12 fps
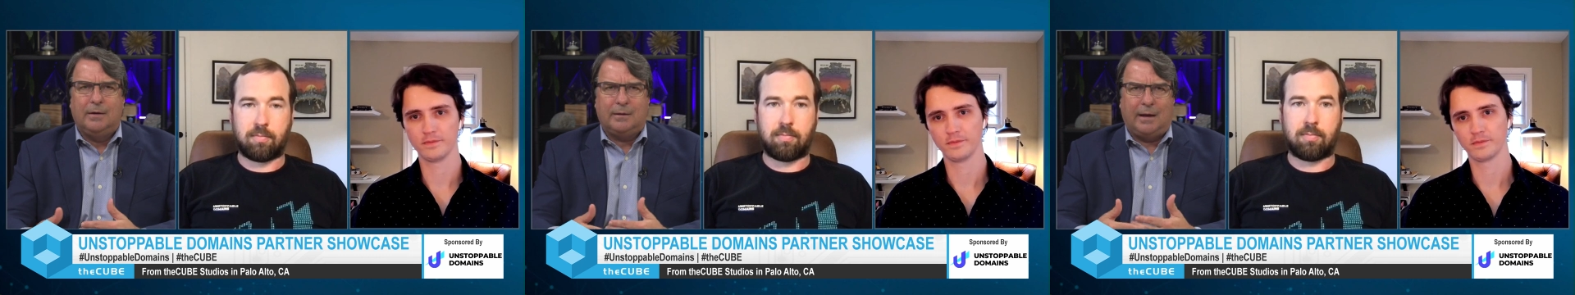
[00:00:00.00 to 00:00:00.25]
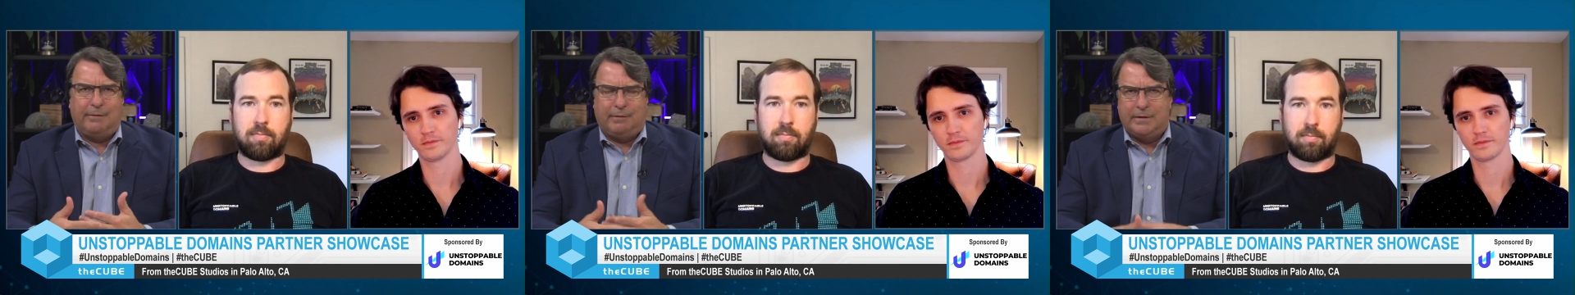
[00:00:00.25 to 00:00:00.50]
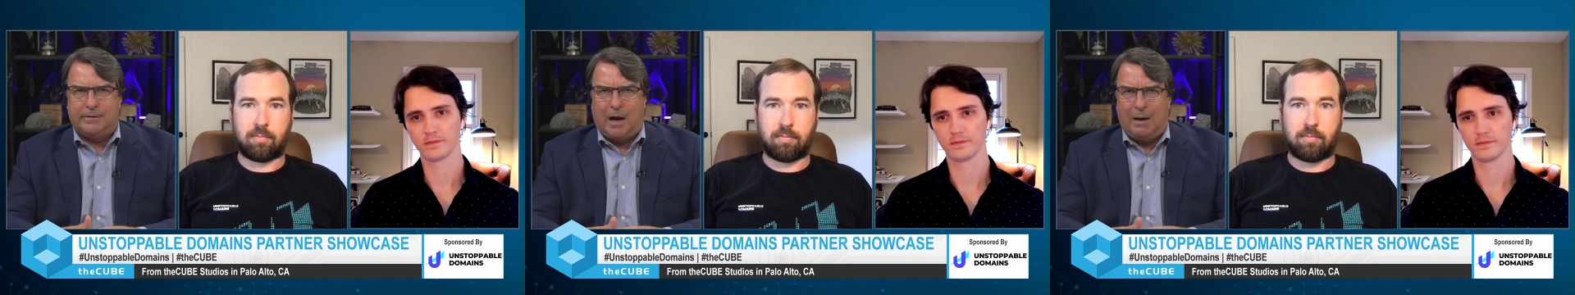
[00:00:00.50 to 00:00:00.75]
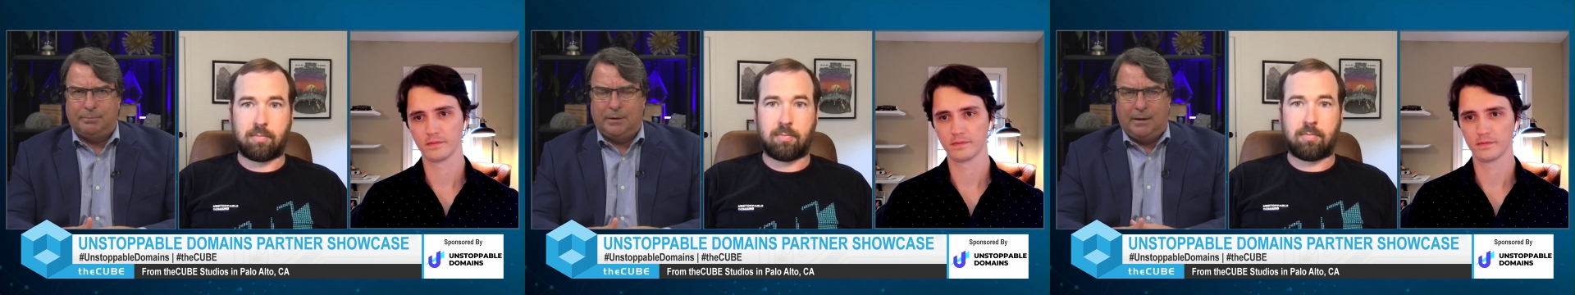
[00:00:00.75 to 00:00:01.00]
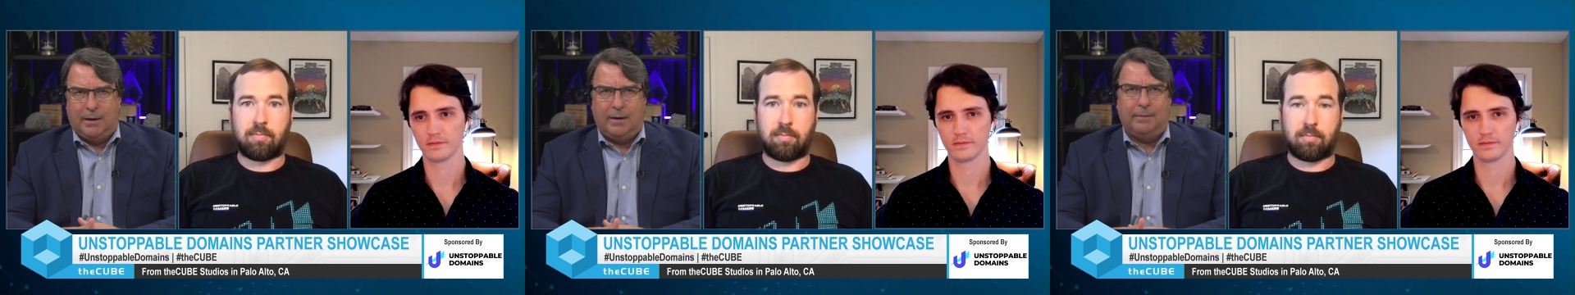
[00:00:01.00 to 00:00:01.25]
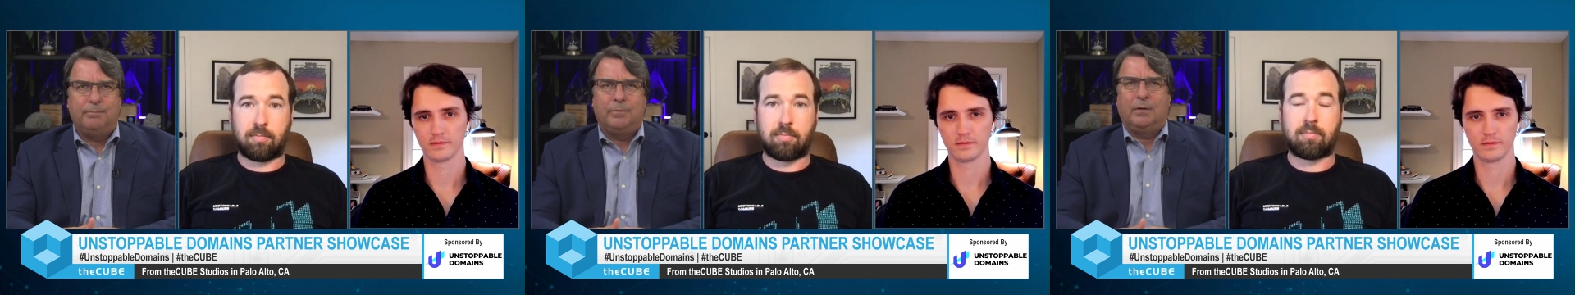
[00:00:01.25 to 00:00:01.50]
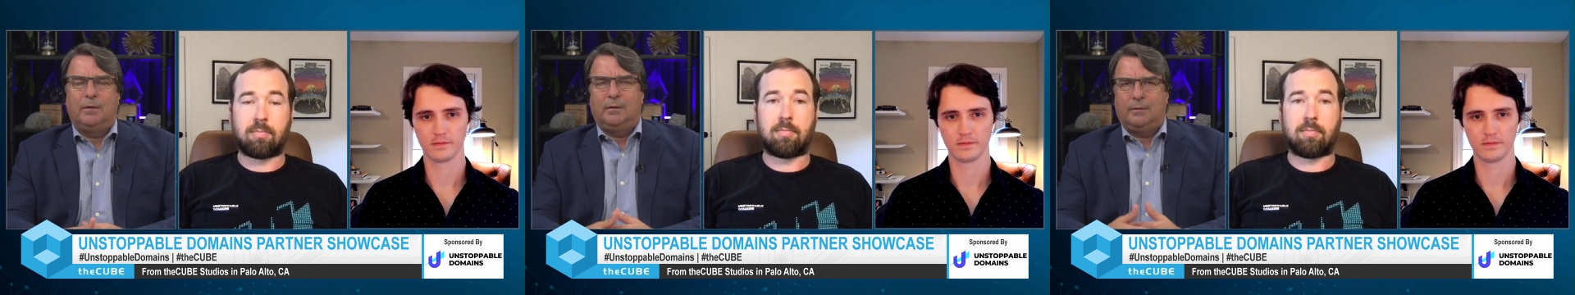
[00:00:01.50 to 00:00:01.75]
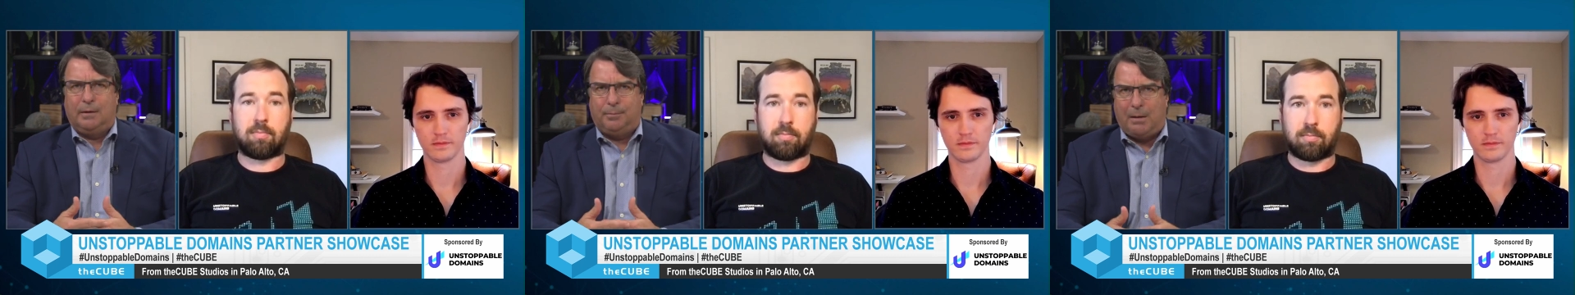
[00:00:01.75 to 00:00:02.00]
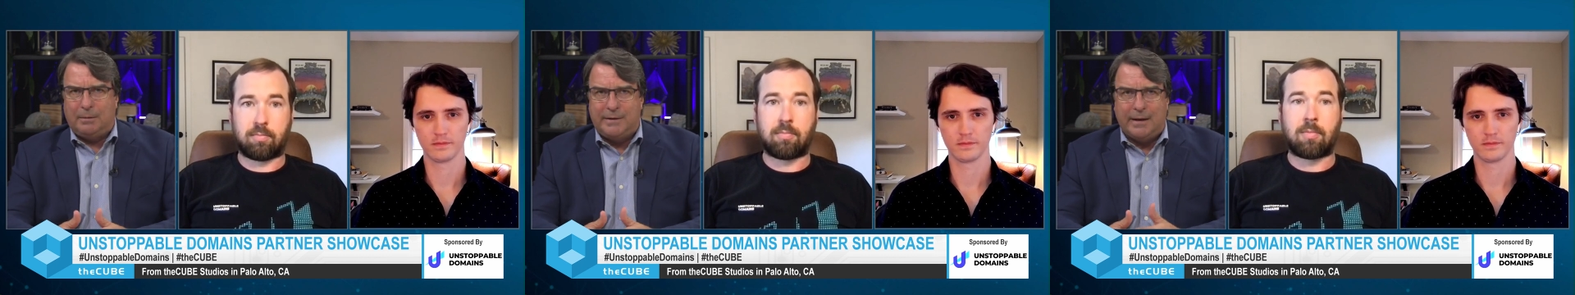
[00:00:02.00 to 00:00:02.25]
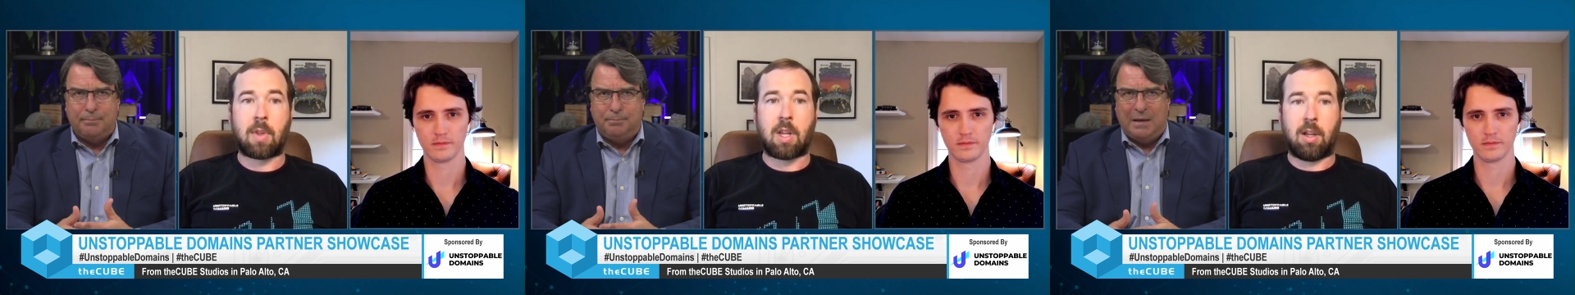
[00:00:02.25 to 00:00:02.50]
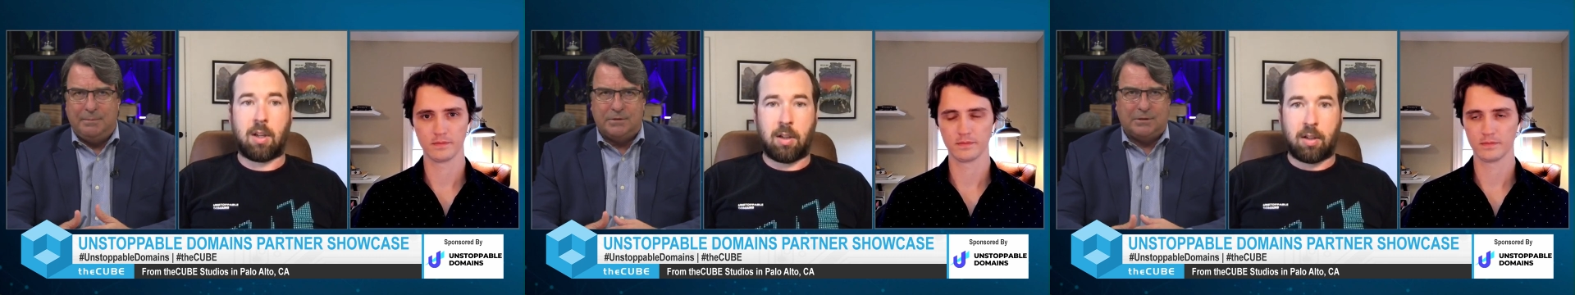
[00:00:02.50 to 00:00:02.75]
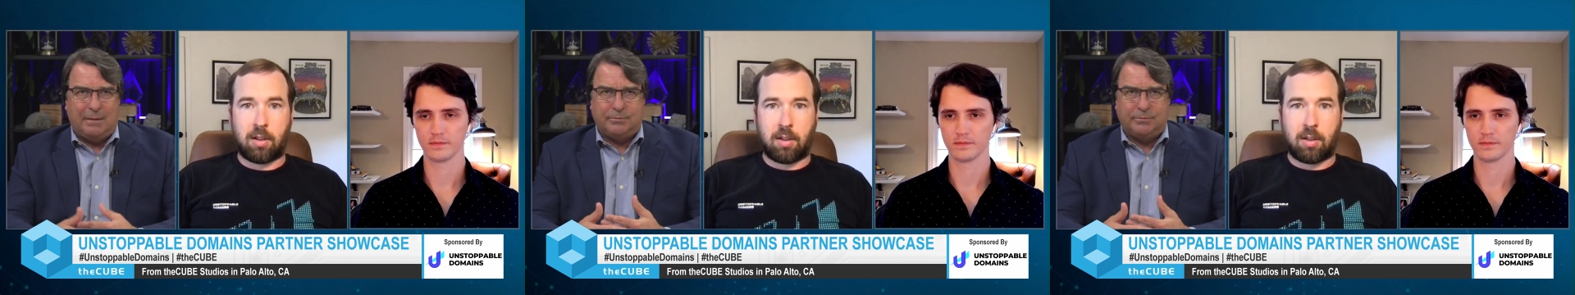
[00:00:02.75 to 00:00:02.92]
Speaker 1: kind of adopting it? They're probably taking baby steps.